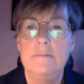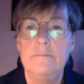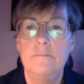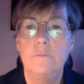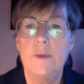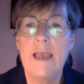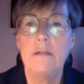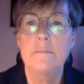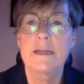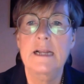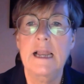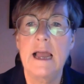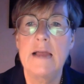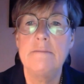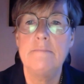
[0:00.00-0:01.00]
We helped the
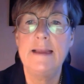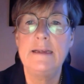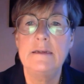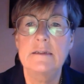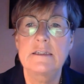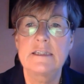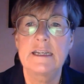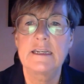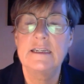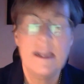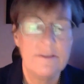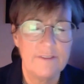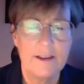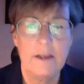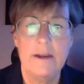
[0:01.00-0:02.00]
client make
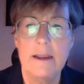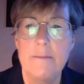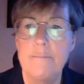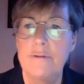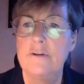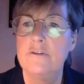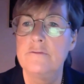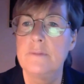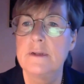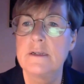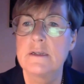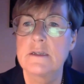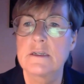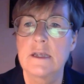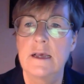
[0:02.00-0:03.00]
significant
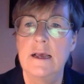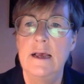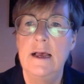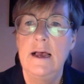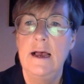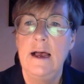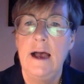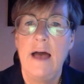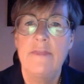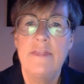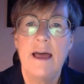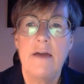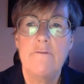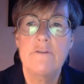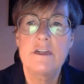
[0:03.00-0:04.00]
improvements, and
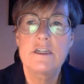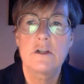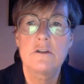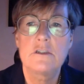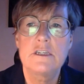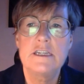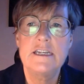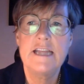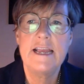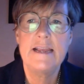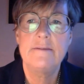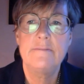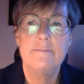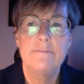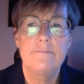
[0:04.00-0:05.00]
that resulted
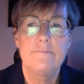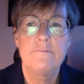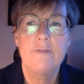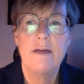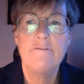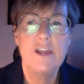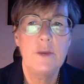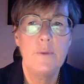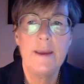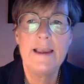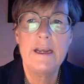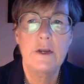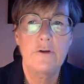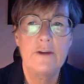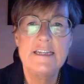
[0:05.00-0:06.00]
in revenue
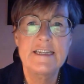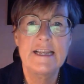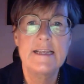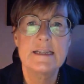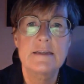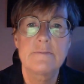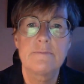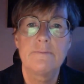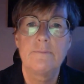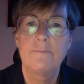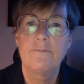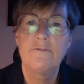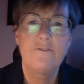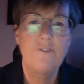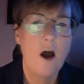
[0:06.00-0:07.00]
increases
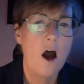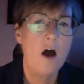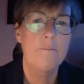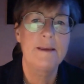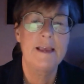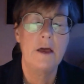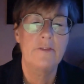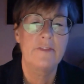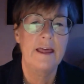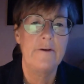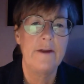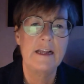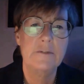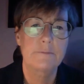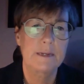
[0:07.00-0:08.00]
far beyond their
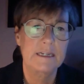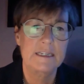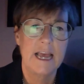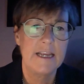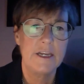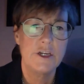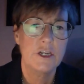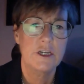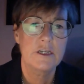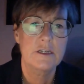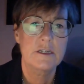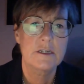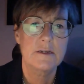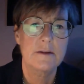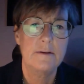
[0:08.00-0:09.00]

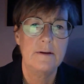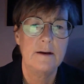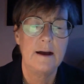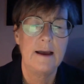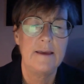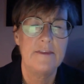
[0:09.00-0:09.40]
expectations. I